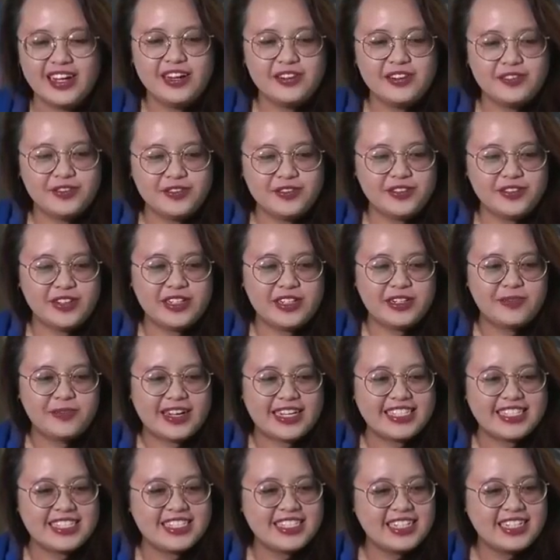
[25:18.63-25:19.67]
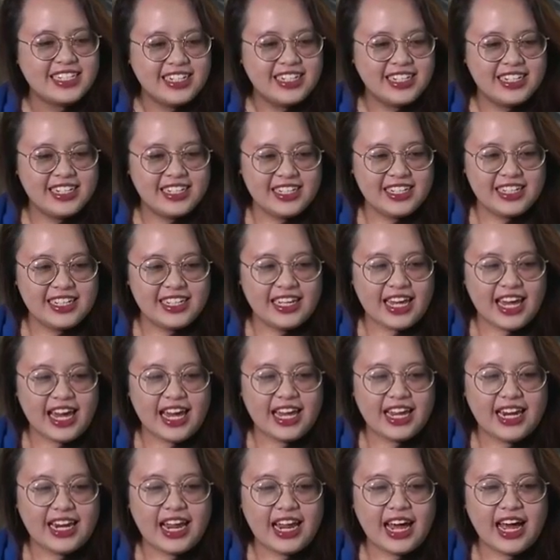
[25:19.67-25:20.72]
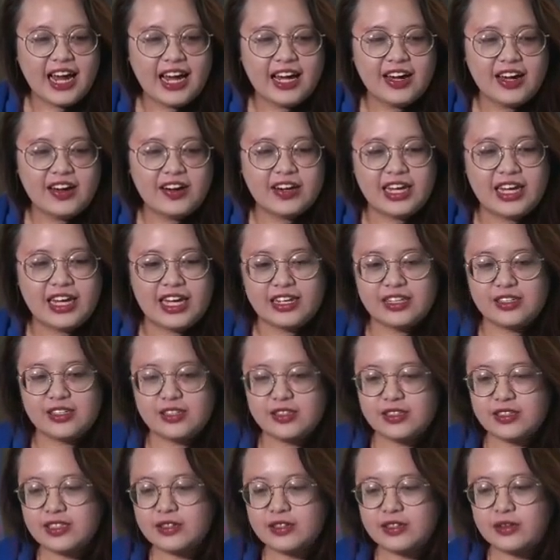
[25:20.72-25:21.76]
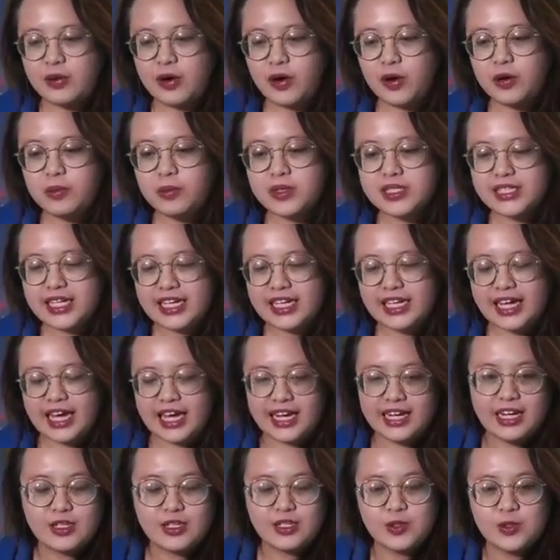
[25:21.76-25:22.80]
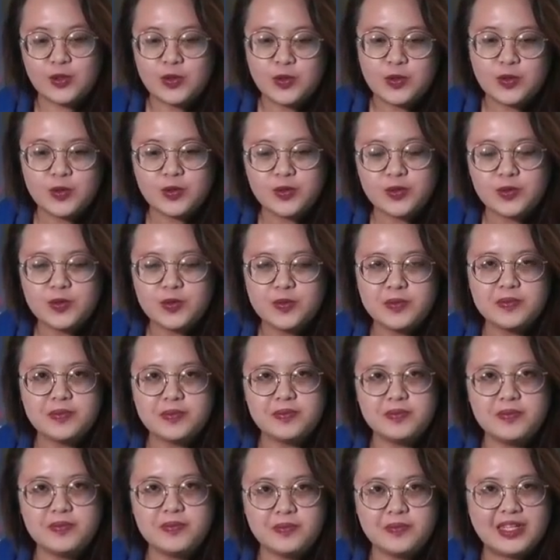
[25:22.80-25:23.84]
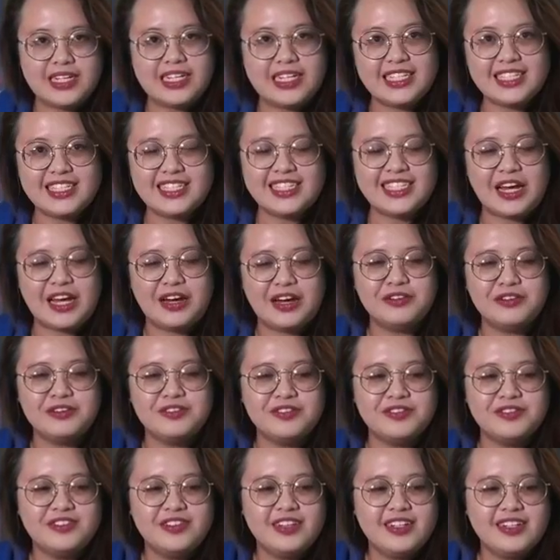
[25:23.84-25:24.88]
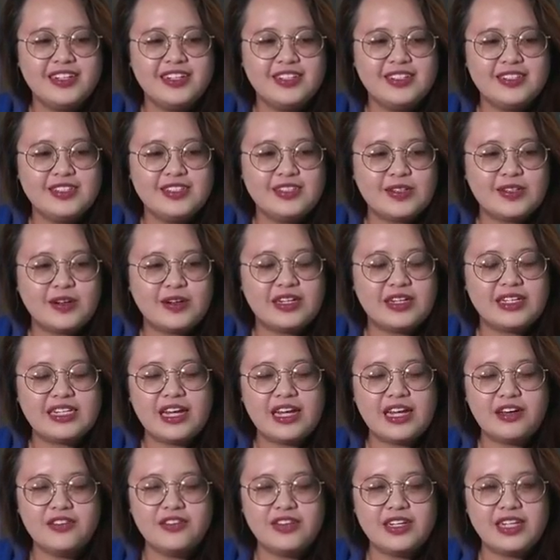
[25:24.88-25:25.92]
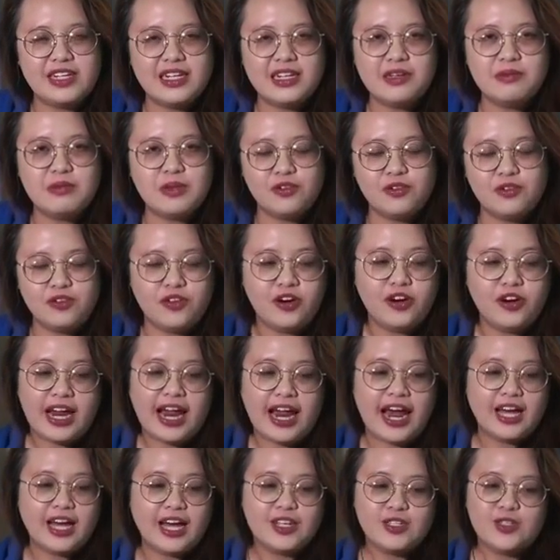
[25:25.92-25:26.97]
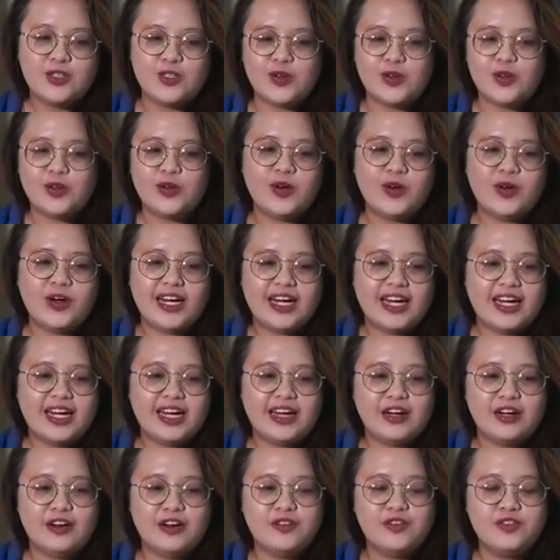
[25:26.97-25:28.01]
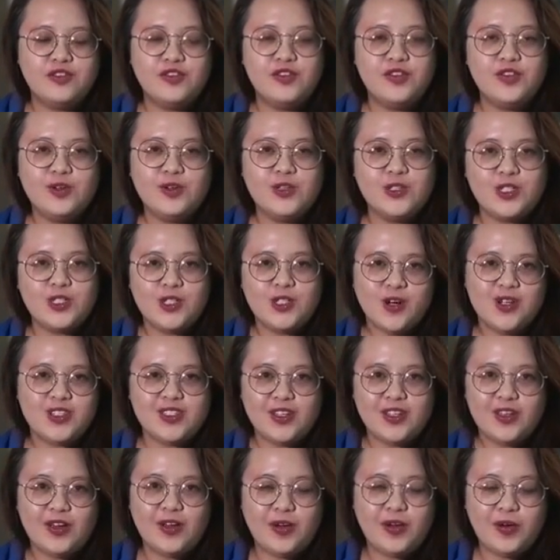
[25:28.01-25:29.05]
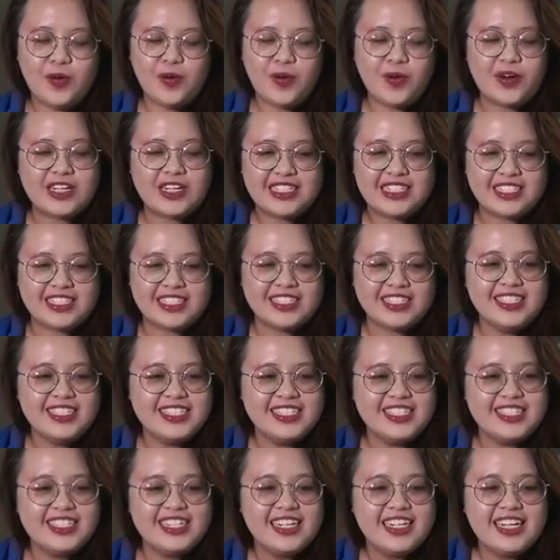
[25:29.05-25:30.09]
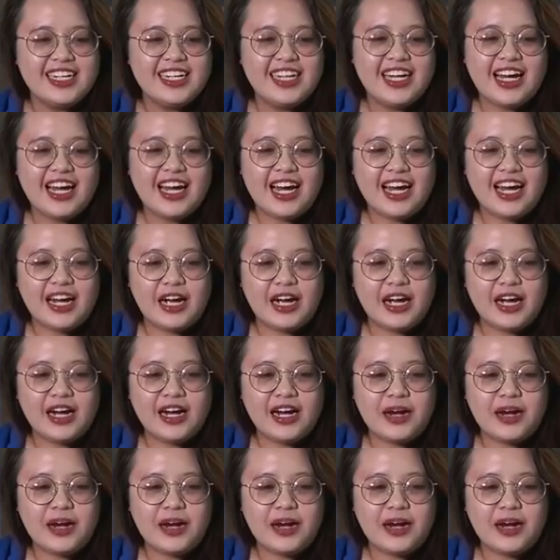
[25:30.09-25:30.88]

for the best. And okay, we're almost at the end. There's 2 minutes left. So definitely before I ask you a few short questions, uh,